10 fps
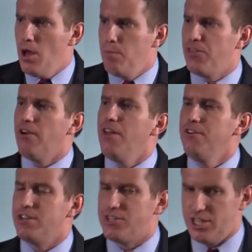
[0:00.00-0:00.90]
But there are other
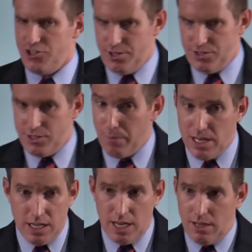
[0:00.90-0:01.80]
decisions that may
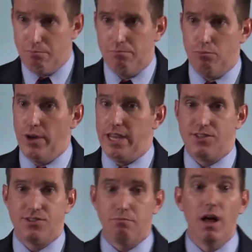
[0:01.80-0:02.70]
take
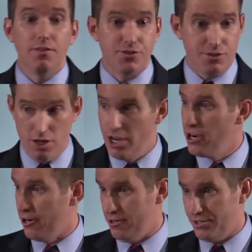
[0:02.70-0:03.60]
weeks, months,
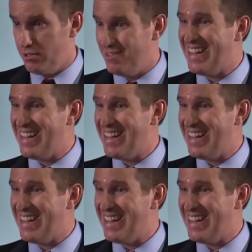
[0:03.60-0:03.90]
years,